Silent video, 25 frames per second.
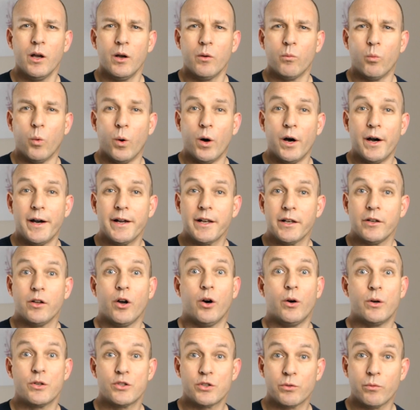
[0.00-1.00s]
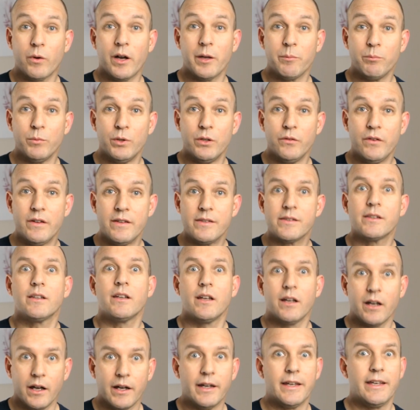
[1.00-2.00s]
Wide and ultra-wide movies
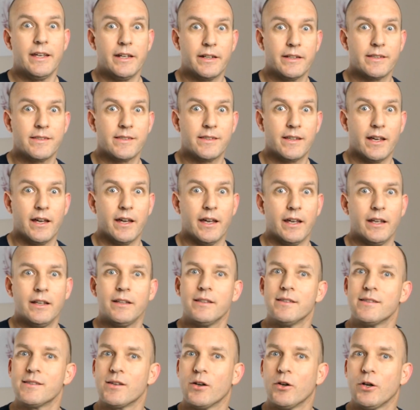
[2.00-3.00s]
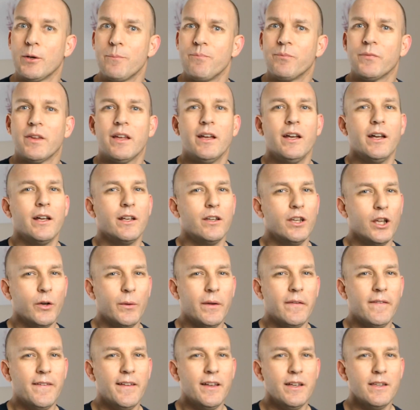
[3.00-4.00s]
are here to stay. So,
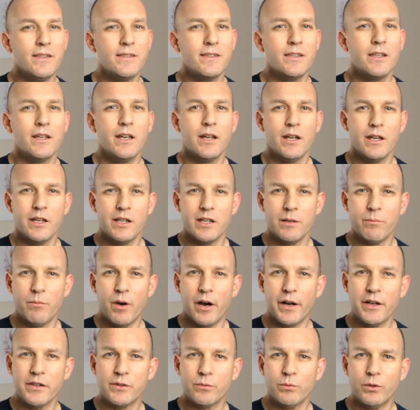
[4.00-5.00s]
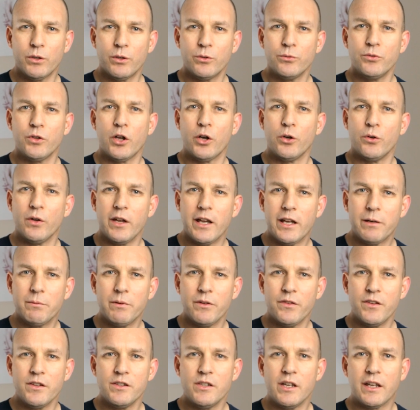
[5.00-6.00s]
knowing this, you might as well know
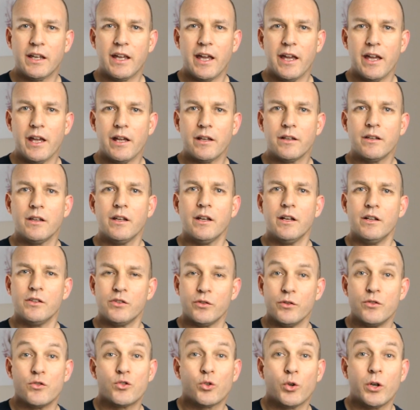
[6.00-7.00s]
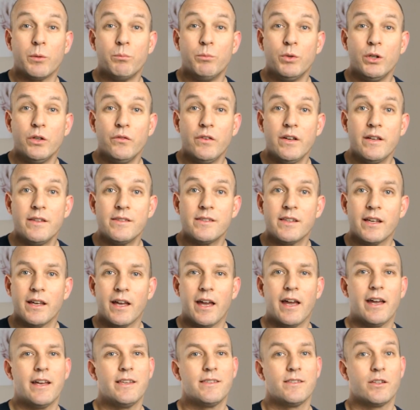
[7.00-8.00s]
everything you can to enjoy movies
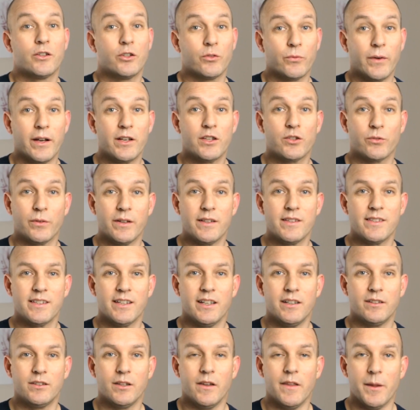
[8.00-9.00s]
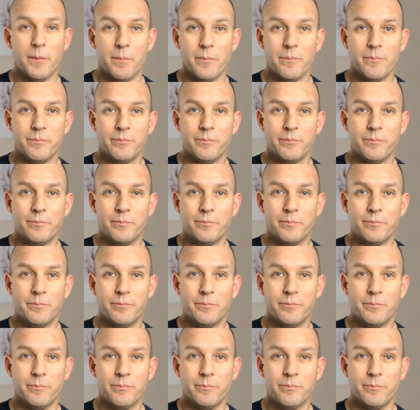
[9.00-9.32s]
as the director intended them.